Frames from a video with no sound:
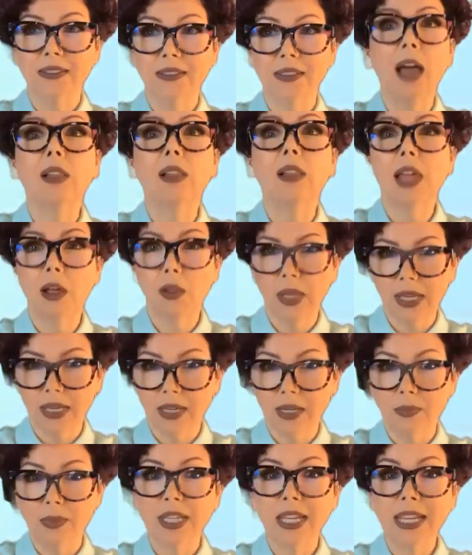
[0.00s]

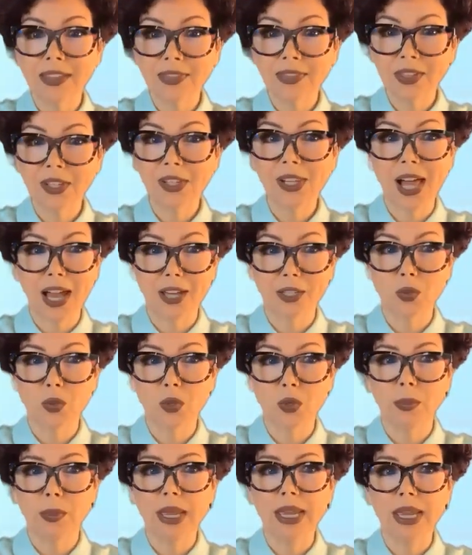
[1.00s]
LLMs in the
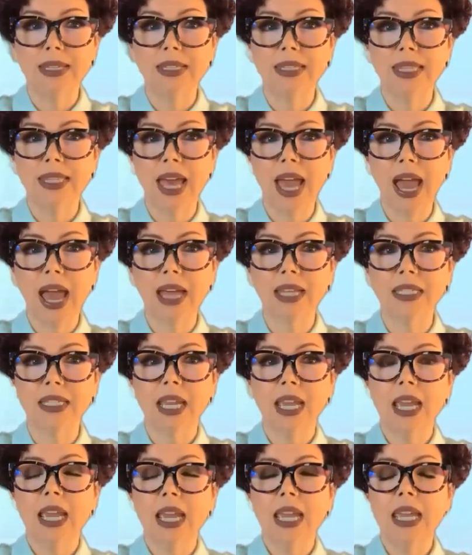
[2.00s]
classroom is that
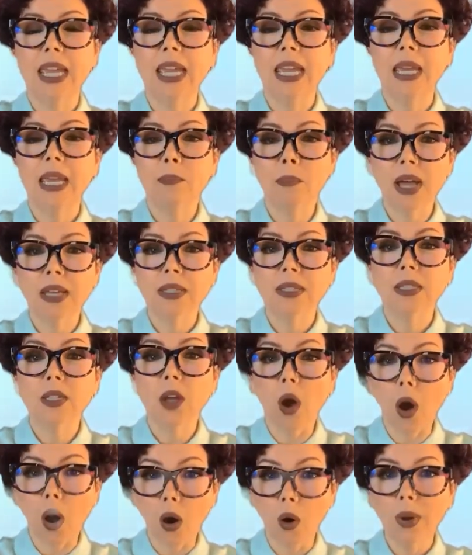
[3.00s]

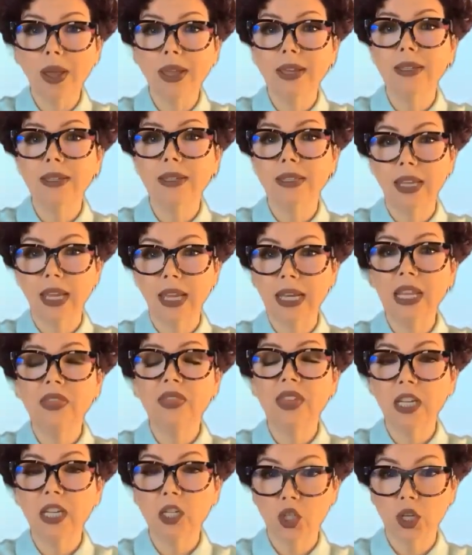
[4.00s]

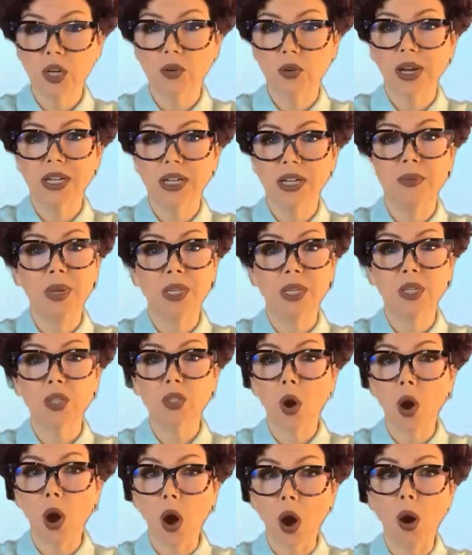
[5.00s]
anything generated
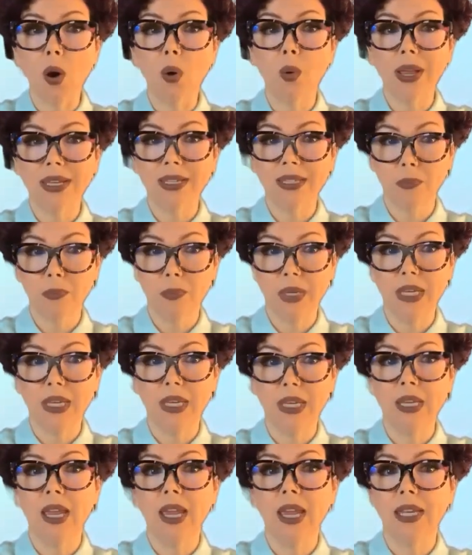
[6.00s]
must always
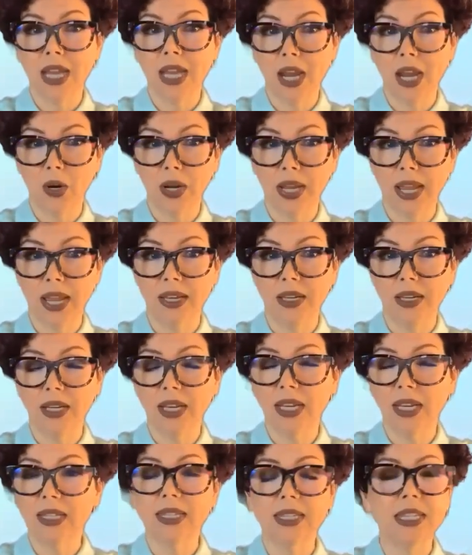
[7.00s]
be interrogated.
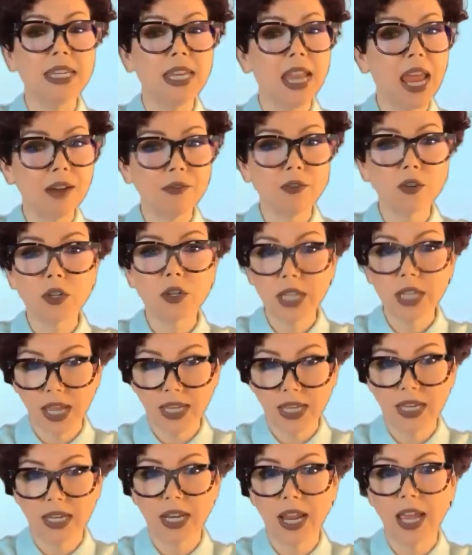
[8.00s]
It's never
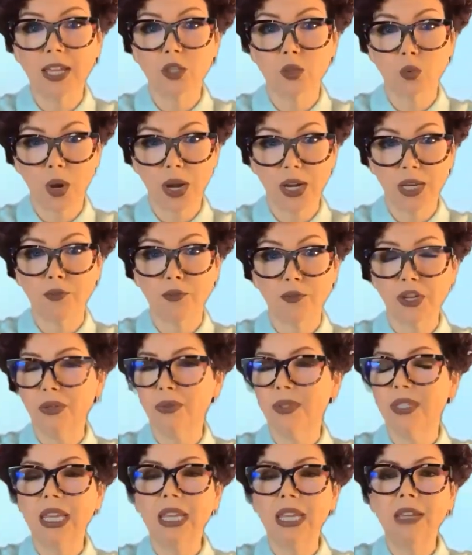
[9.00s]
taken as ready for
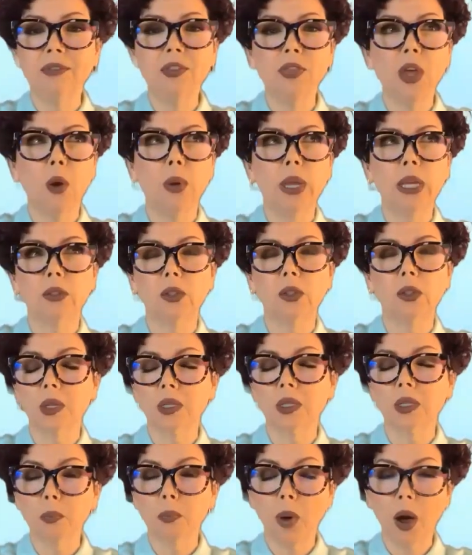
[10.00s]
use, even though it
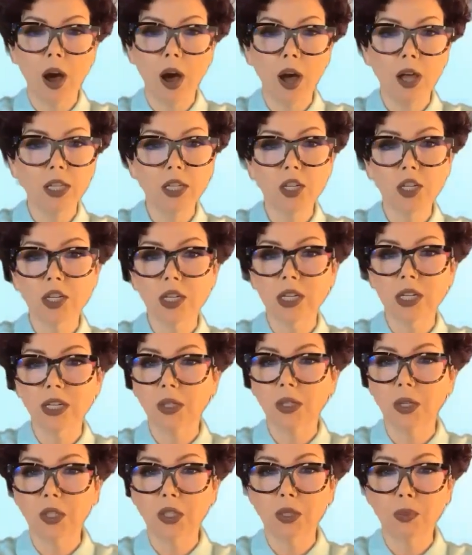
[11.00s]
looks polished, it
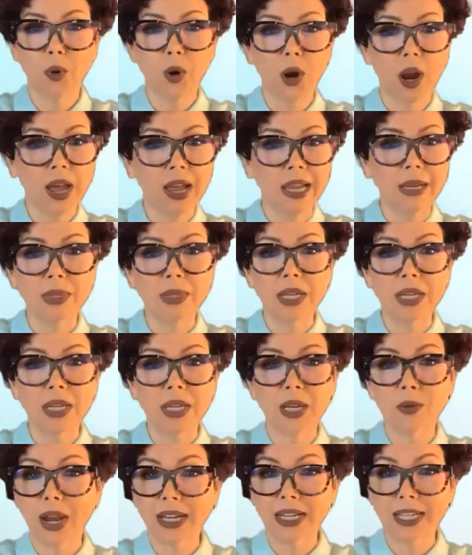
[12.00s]
looks primed and
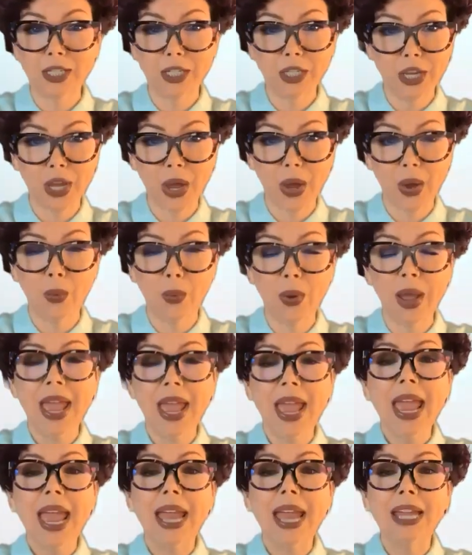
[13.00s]
ready to go.
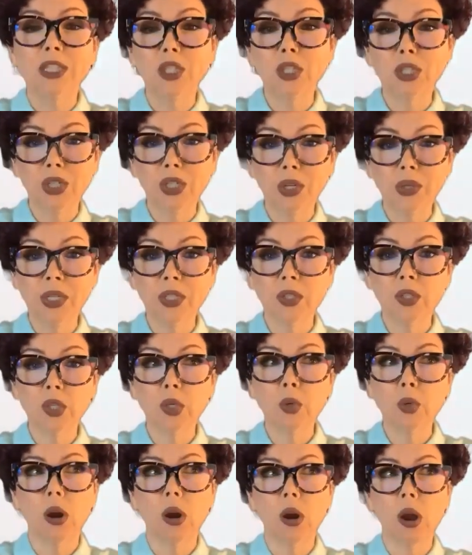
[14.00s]
And students
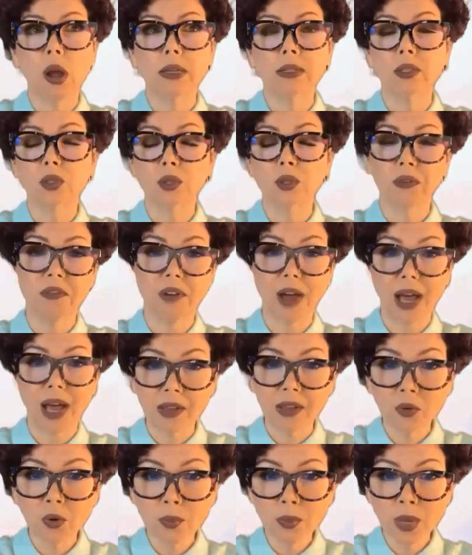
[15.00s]
who are in
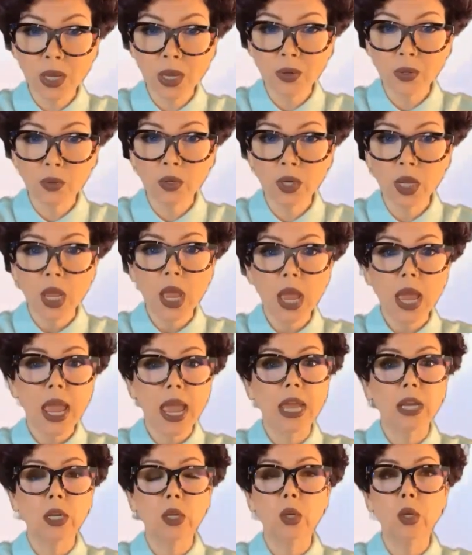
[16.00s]
survival mode
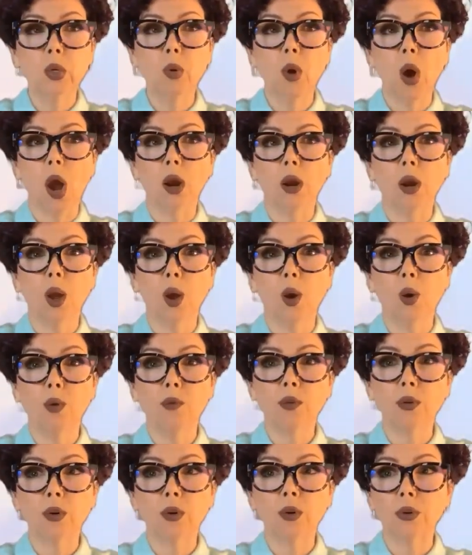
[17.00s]
and who
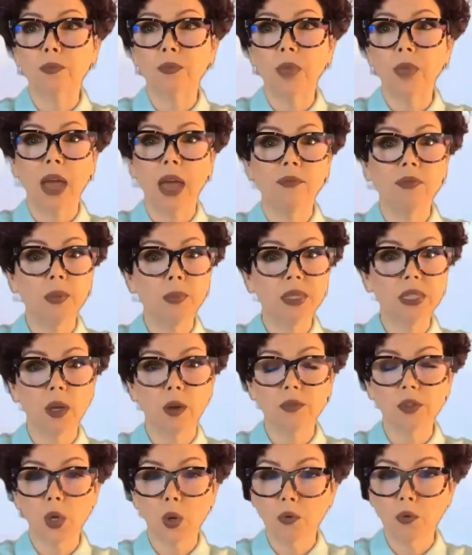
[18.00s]
have
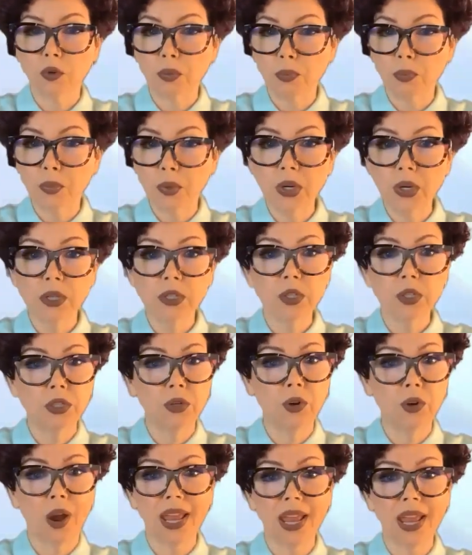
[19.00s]
themselves overbooked, do
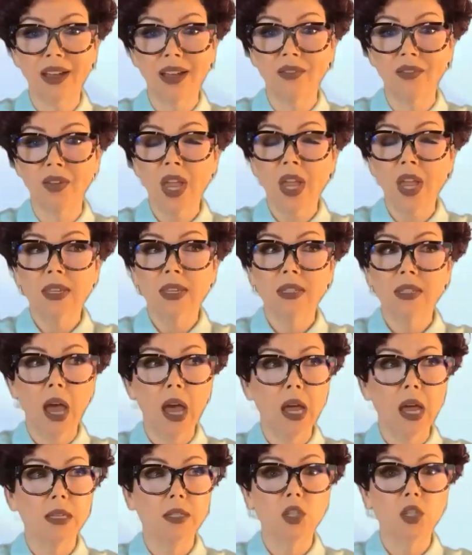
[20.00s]
not have
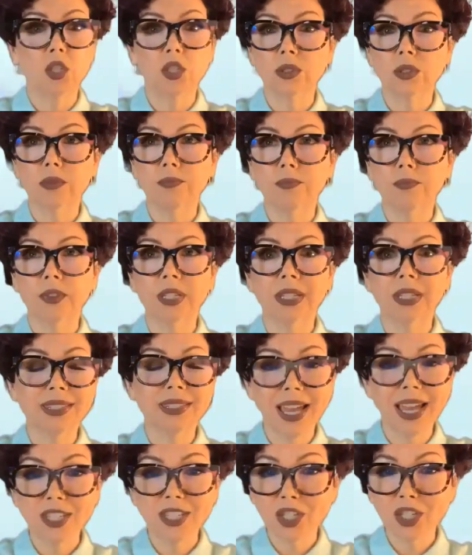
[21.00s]

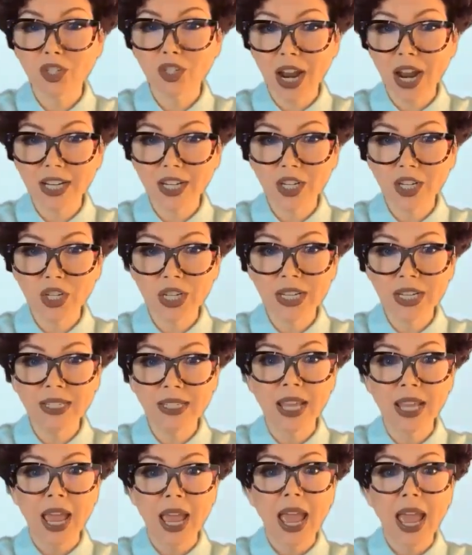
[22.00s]
success
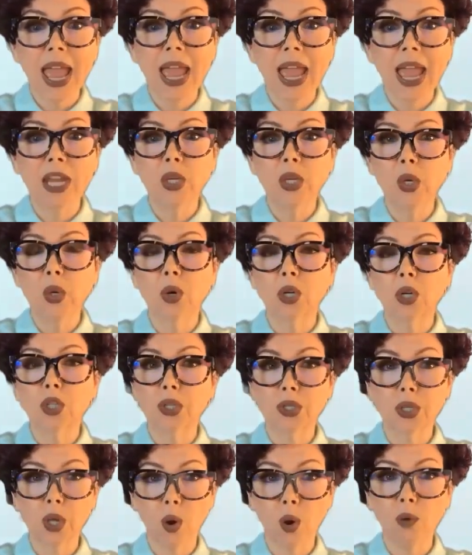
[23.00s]
strategies, and who are
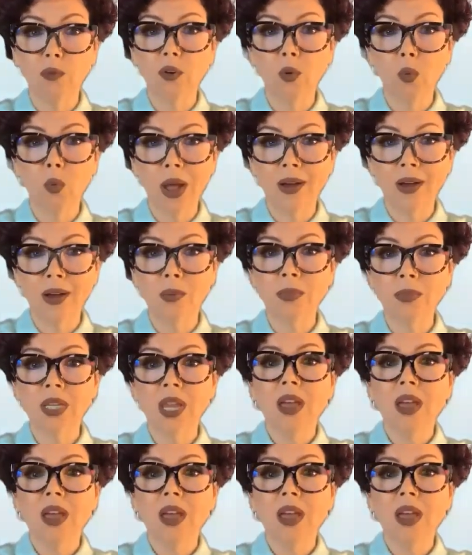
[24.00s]
just overwhelmed,